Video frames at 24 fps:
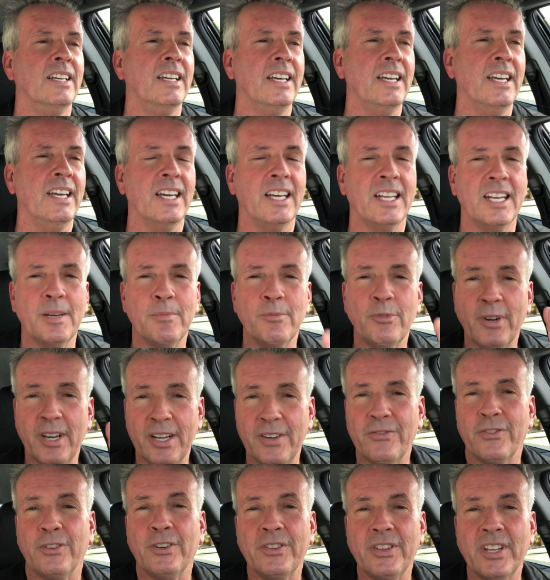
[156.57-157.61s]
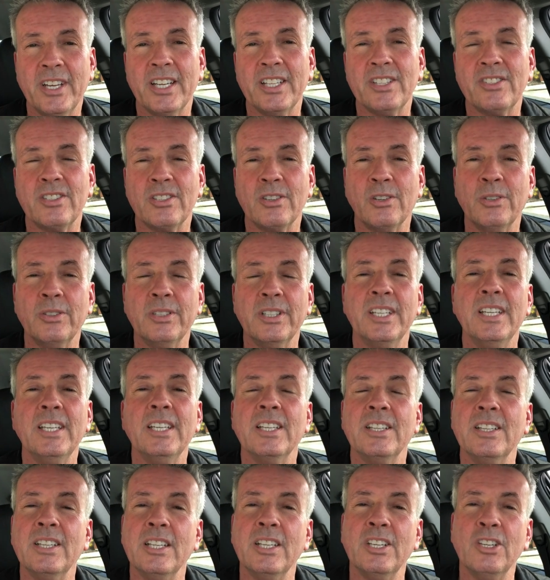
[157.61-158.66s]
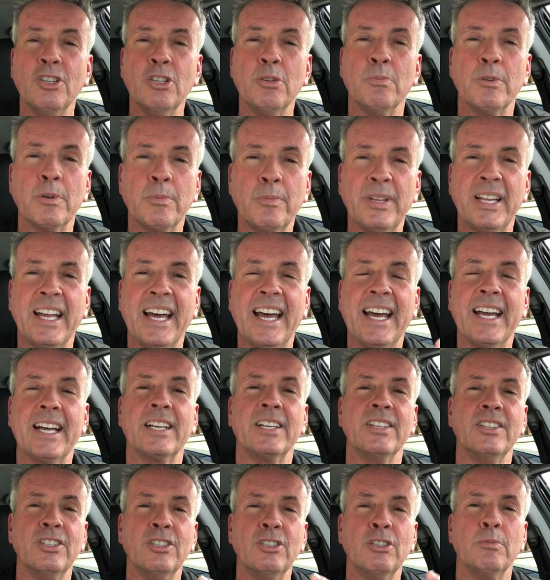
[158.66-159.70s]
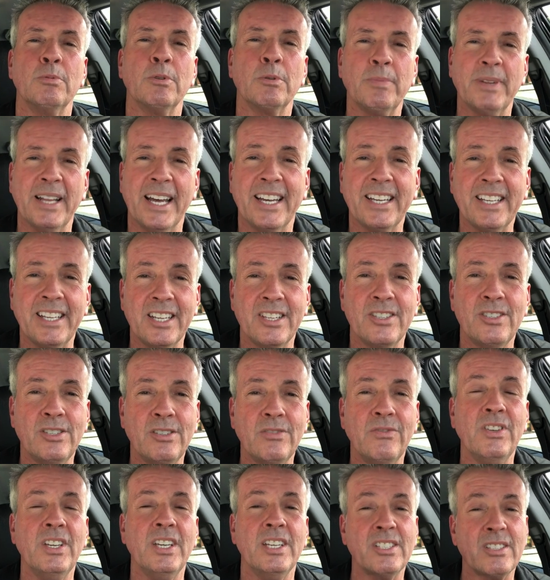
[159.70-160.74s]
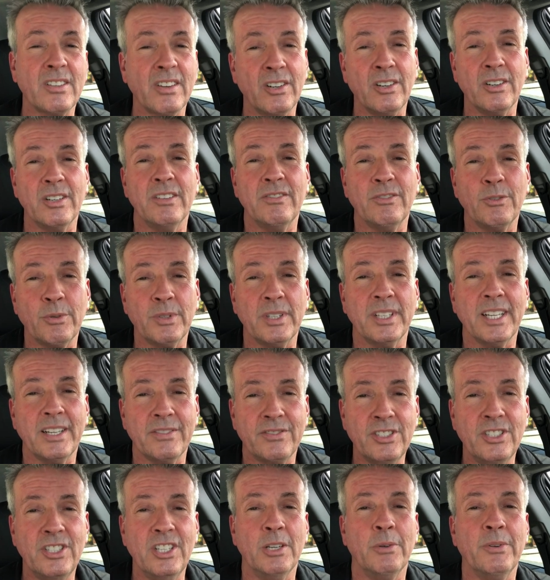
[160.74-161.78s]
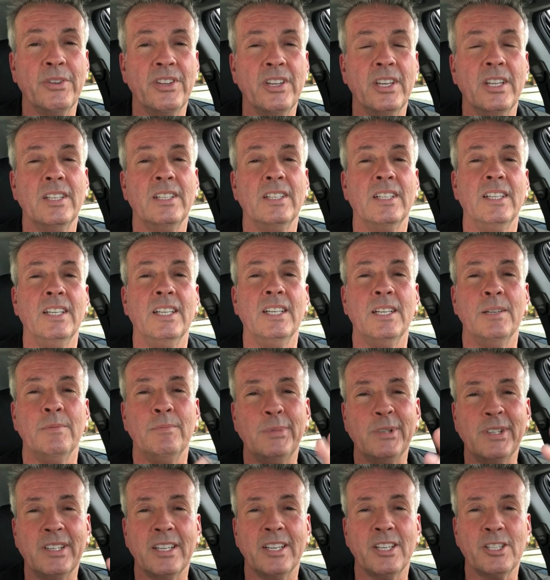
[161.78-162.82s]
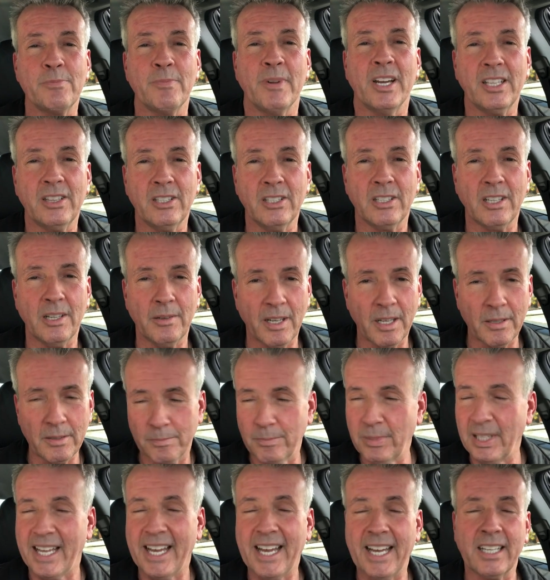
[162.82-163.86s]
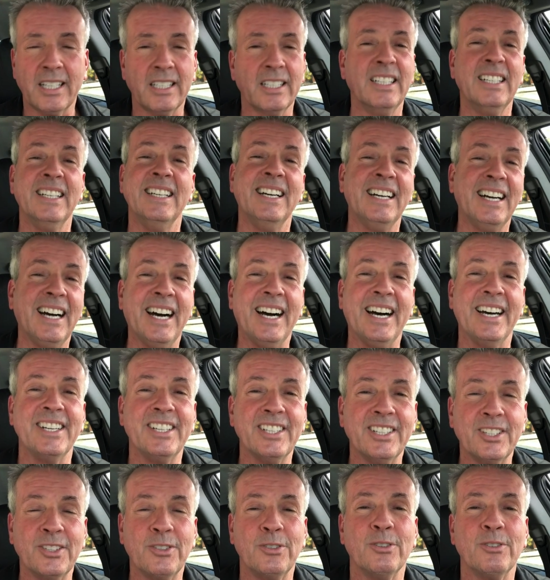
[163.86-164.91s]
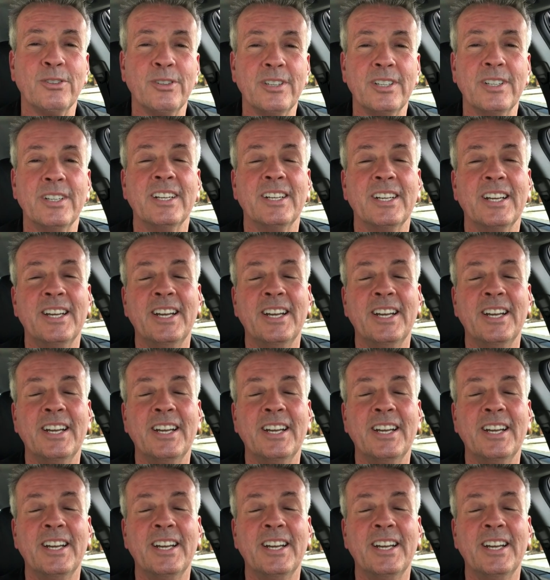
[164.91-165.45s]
and I'm grateful that it's only in the Uber Black and the Uber Black S U V, so I don't even really have to deal with it because my little black Honda Accord